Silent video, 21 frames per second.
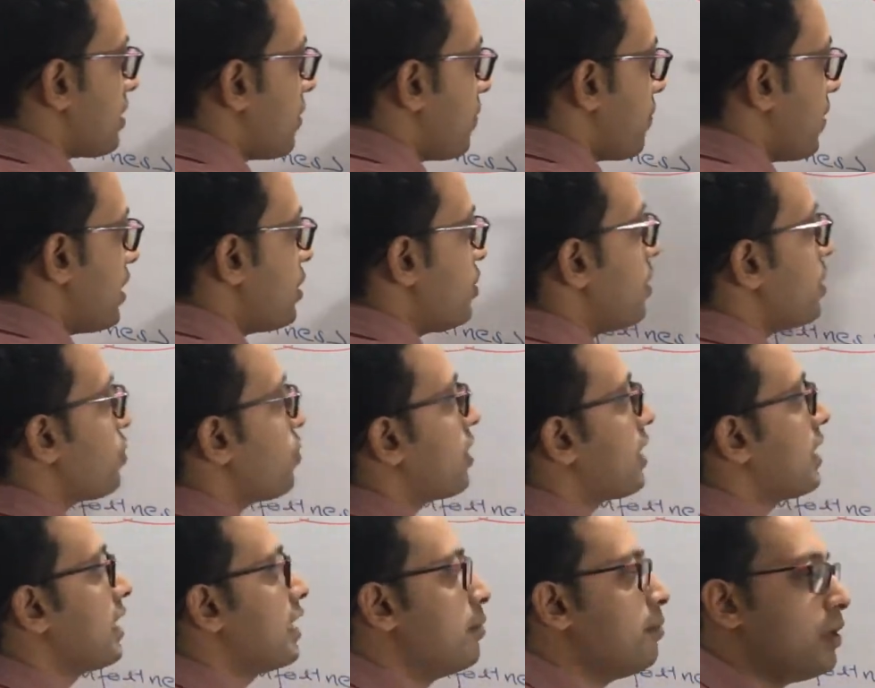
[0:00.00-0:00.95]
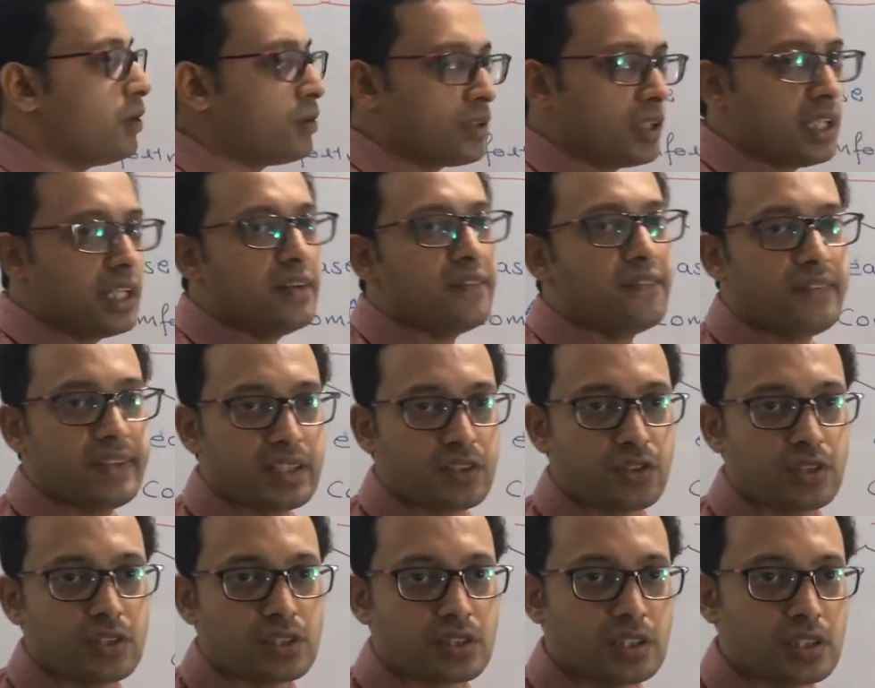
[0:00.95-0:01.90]
When you are talking about the
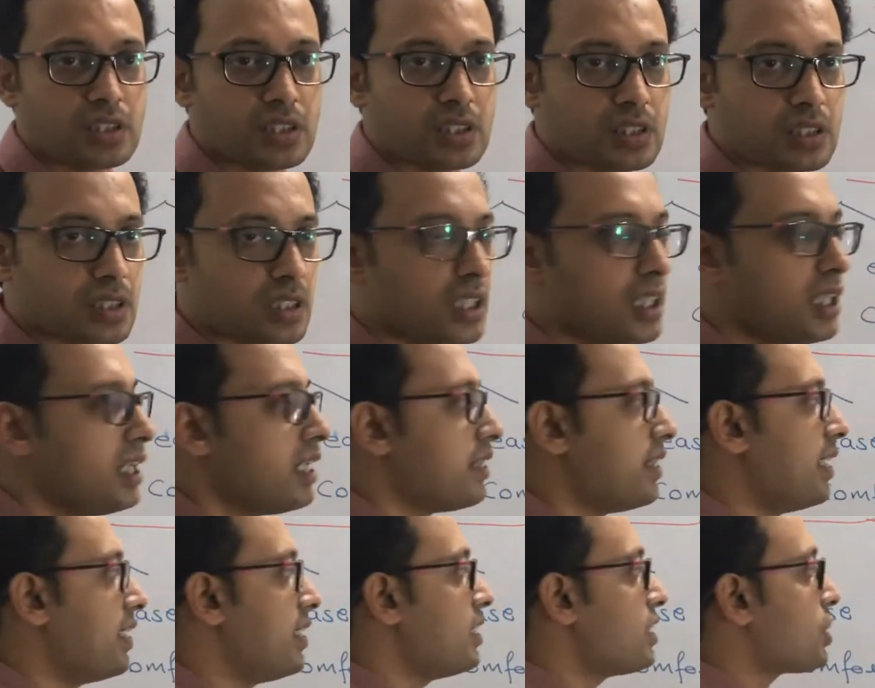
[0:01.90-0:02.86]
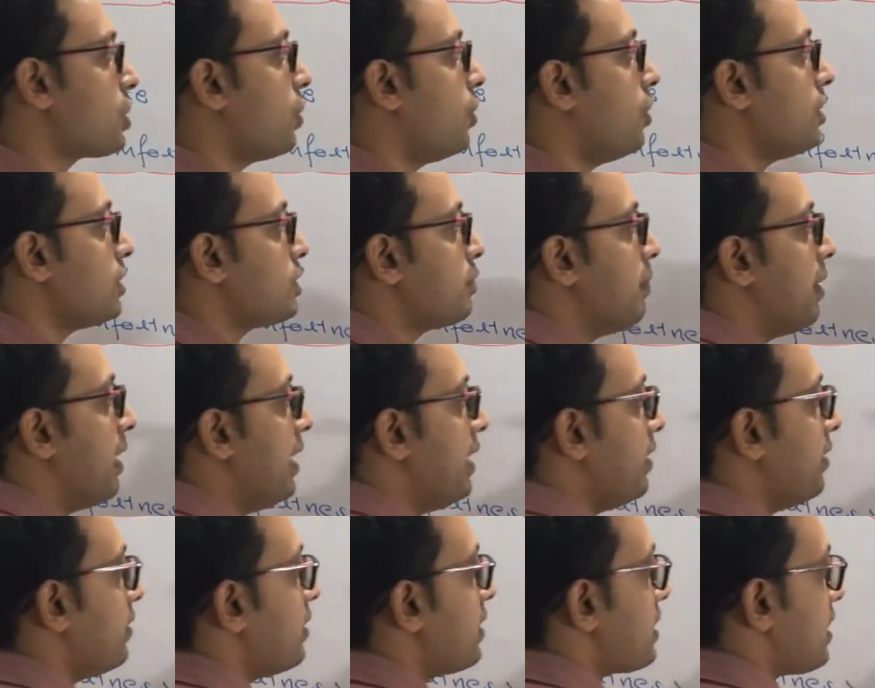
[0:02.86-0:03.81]
infectious disease, that is caused
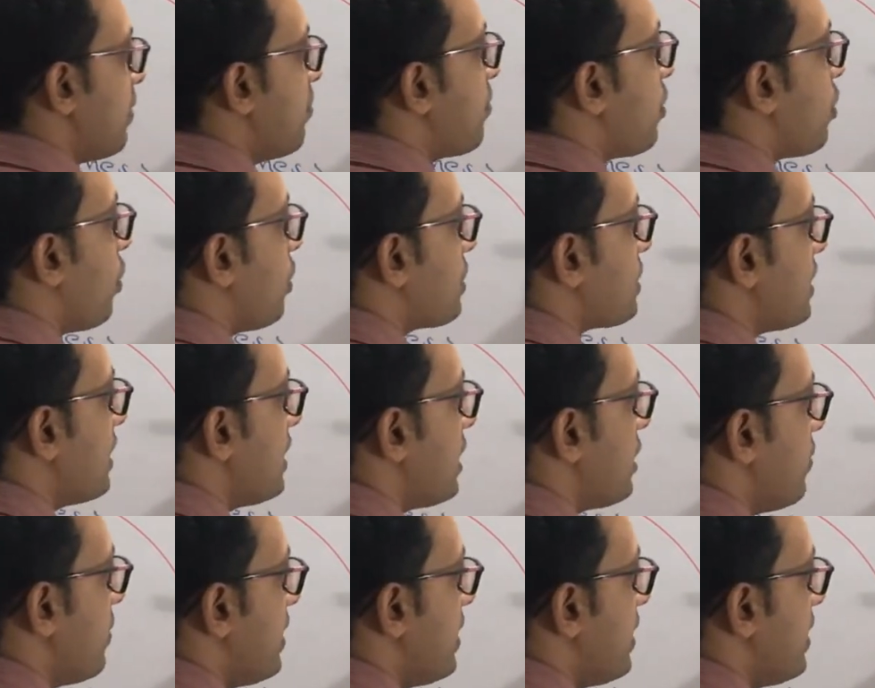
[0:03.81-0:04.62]
by some causative